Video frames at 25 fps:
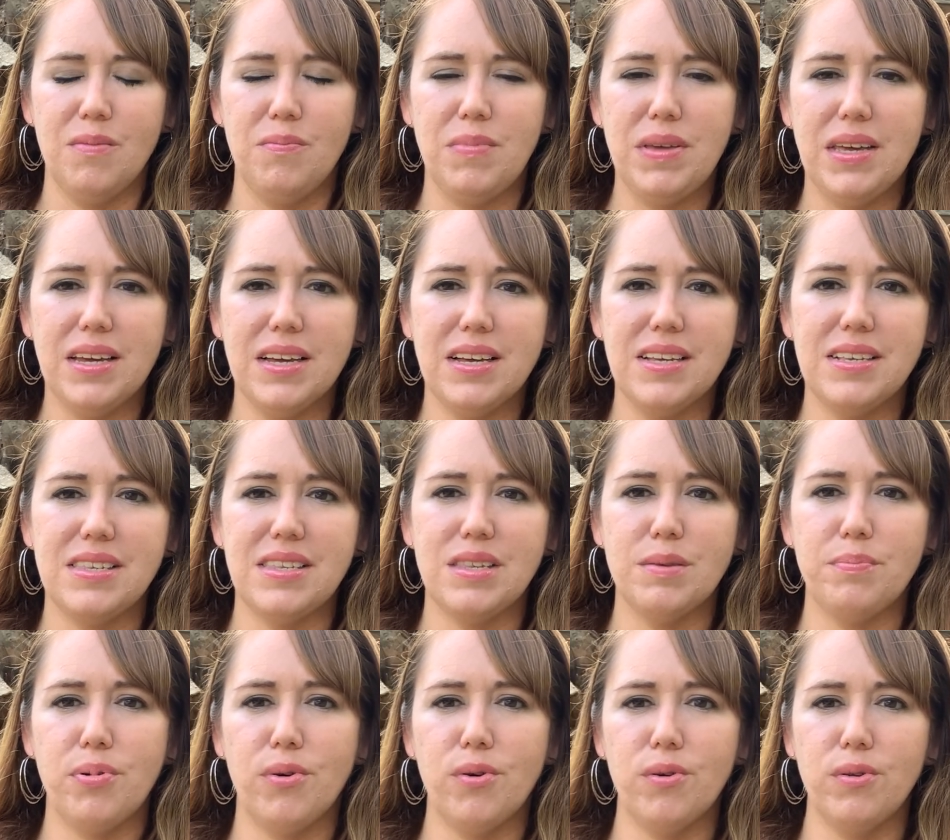Because
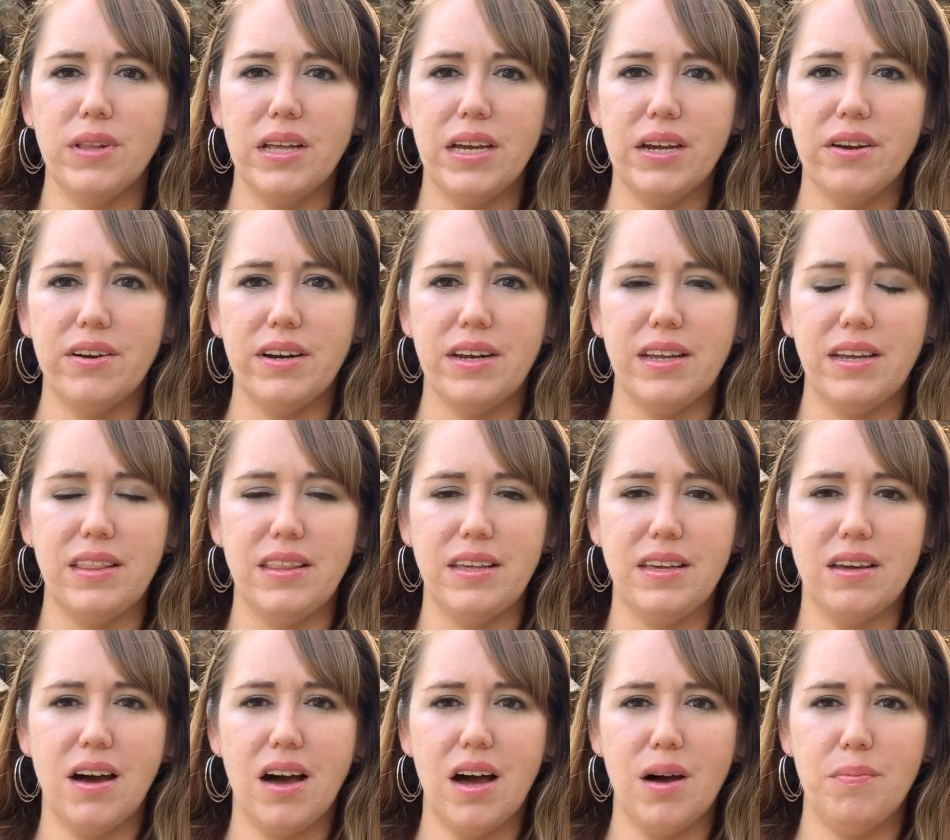the polarity,
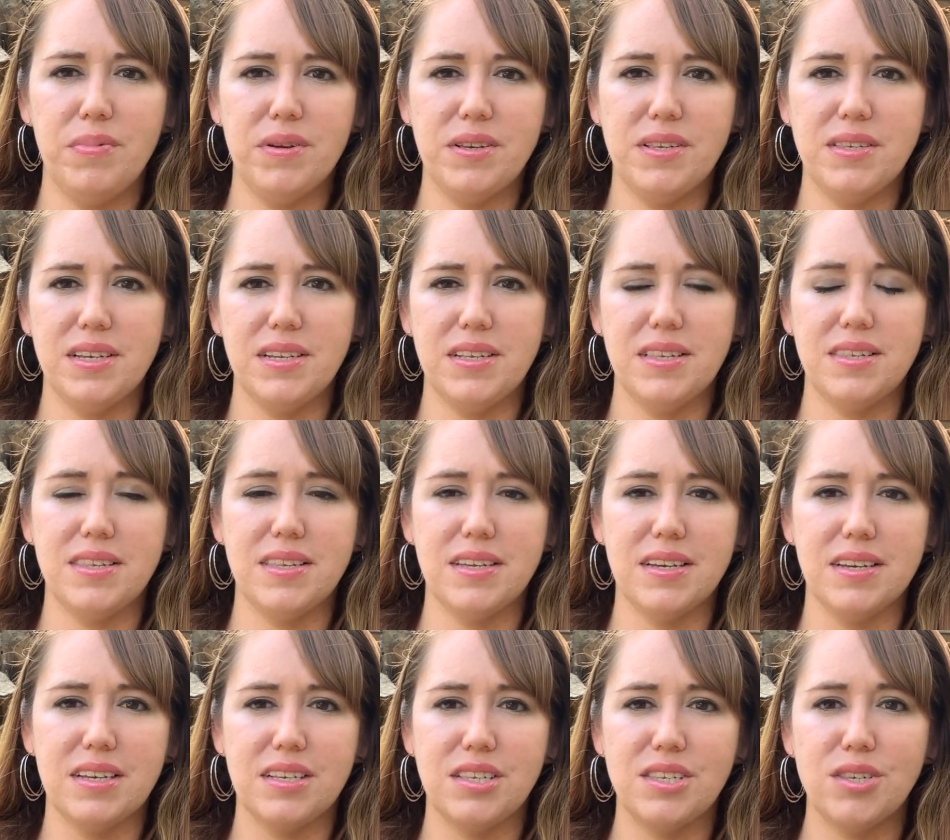the opposites,
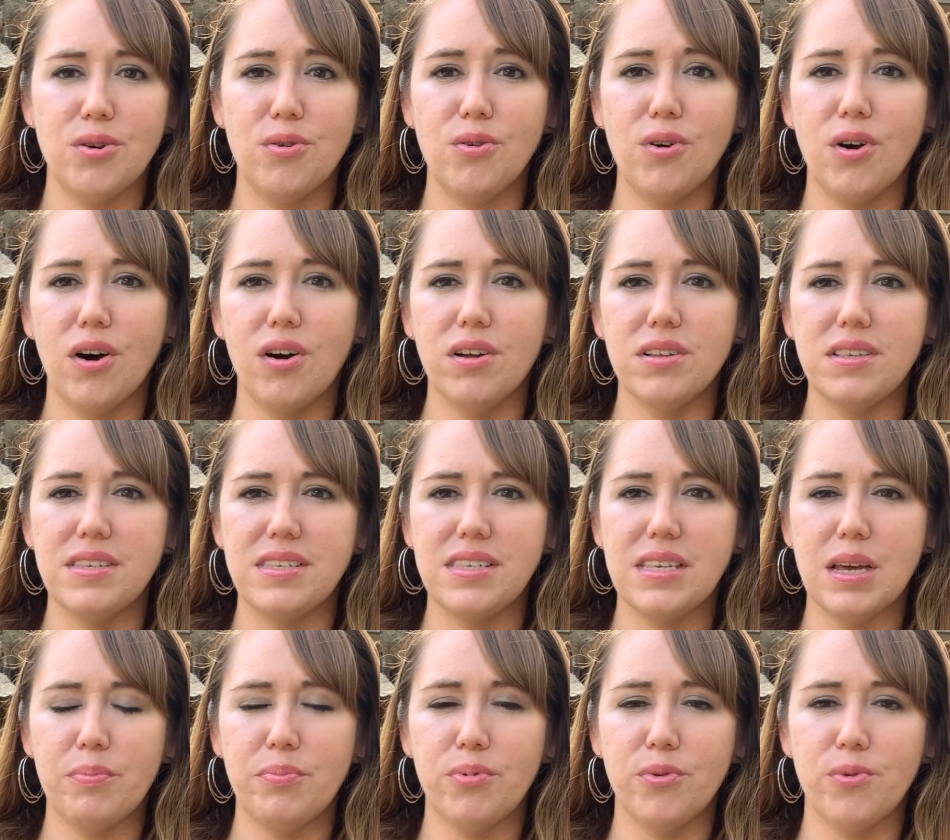the so called
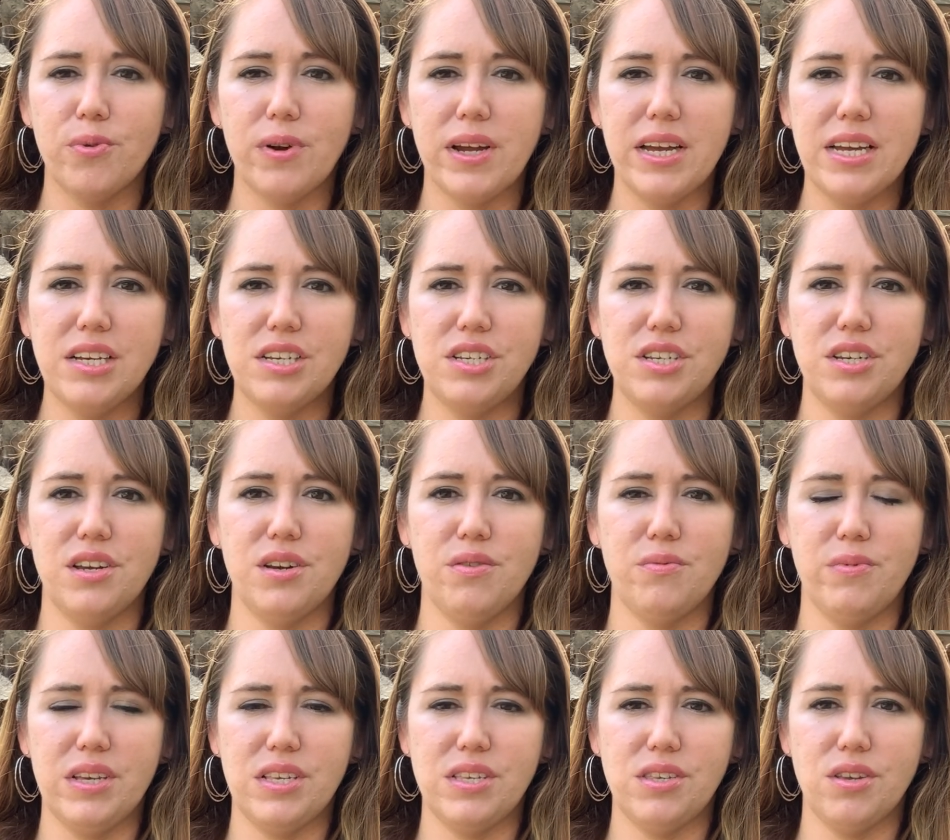
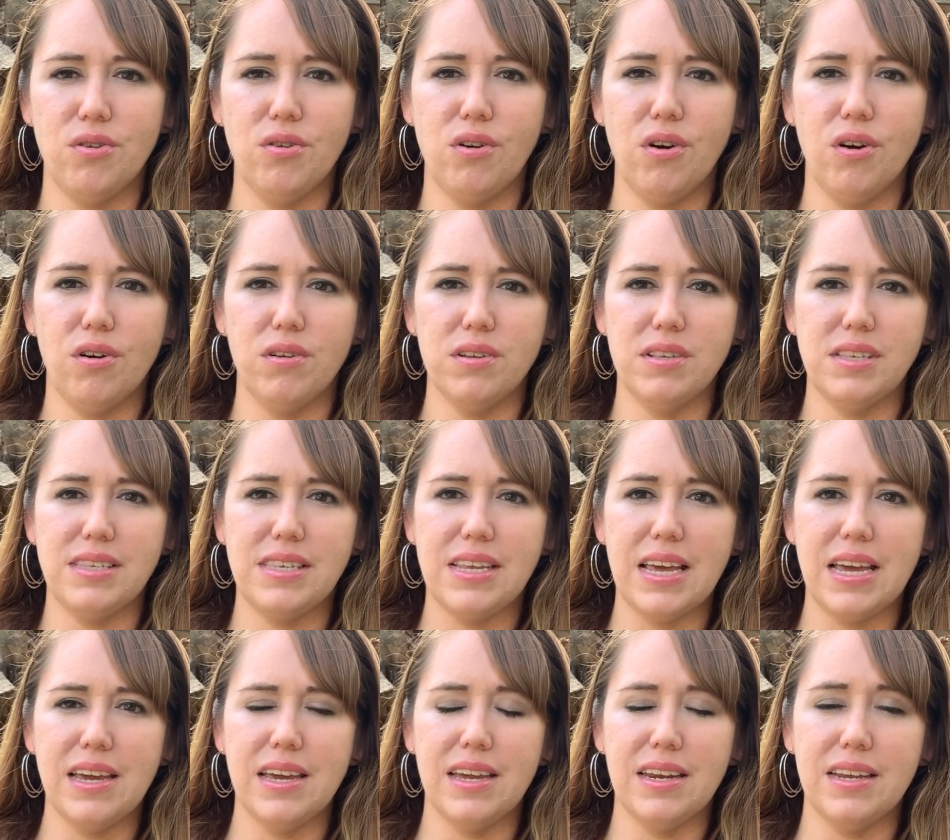separation we so called
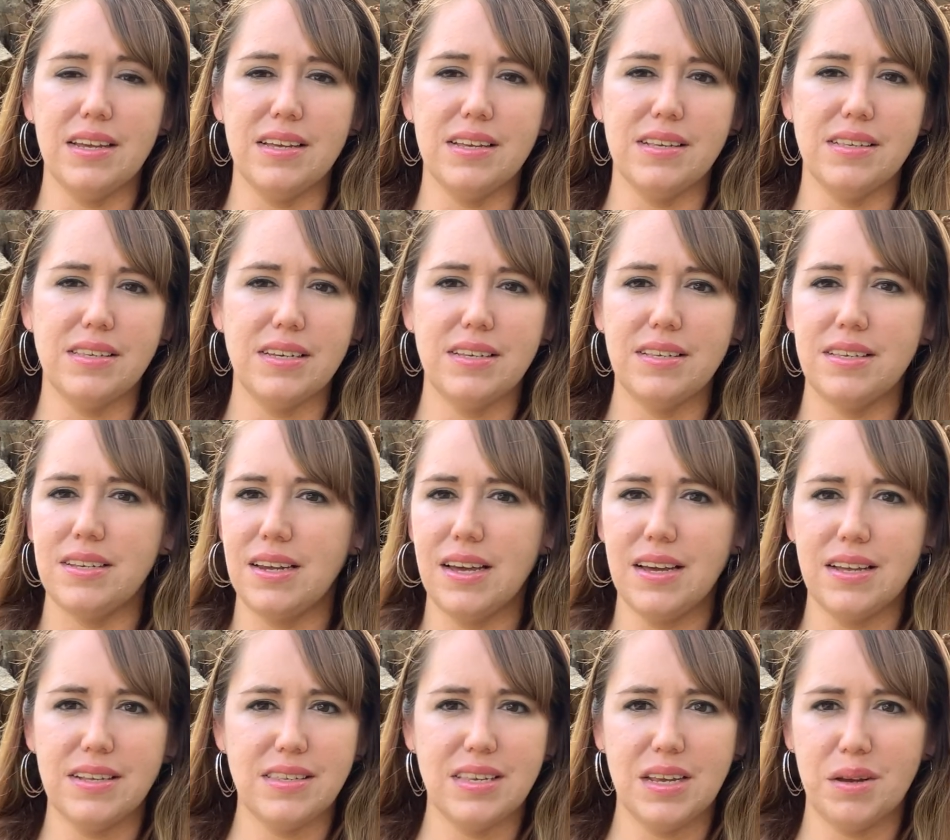say it is, is
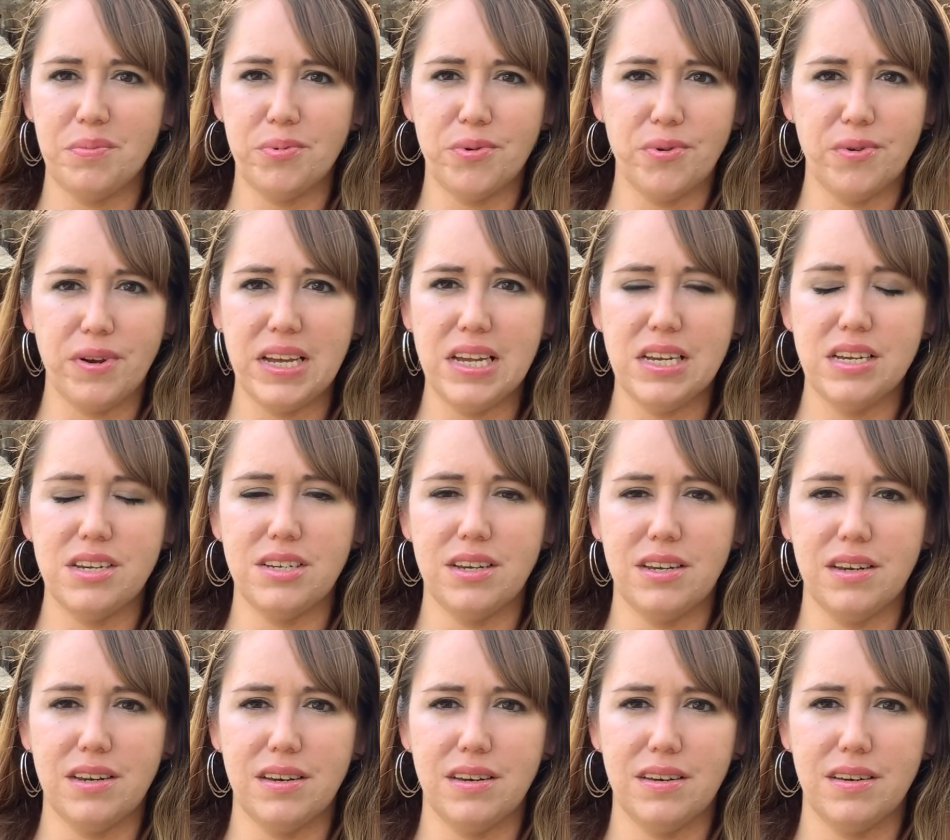not
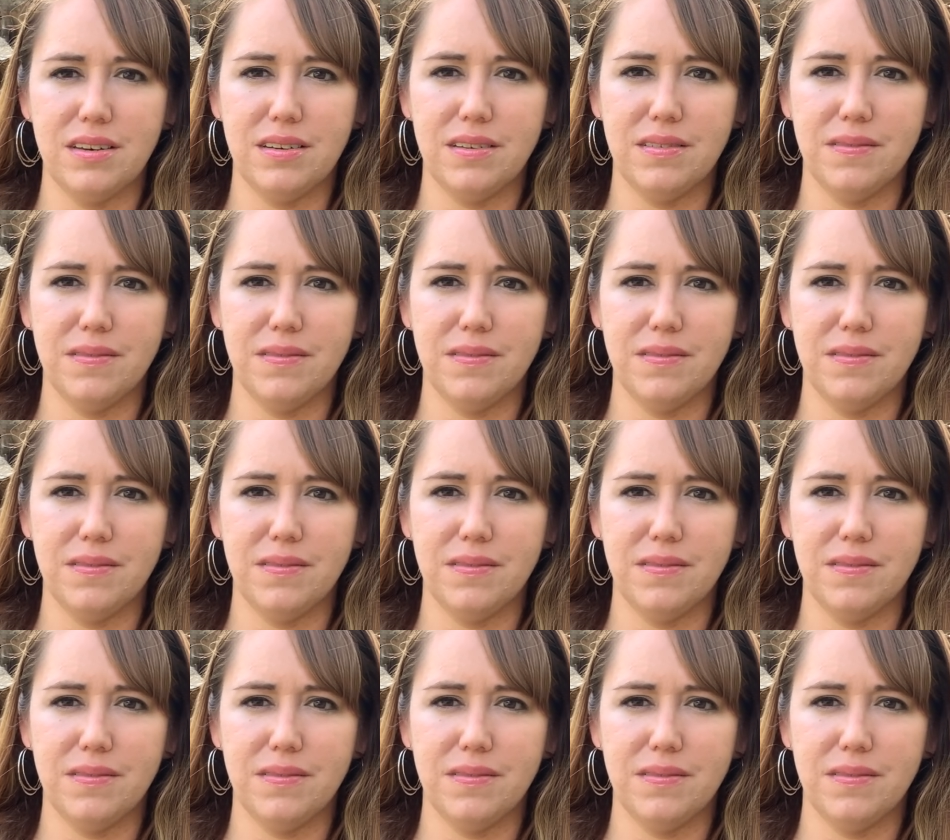separation.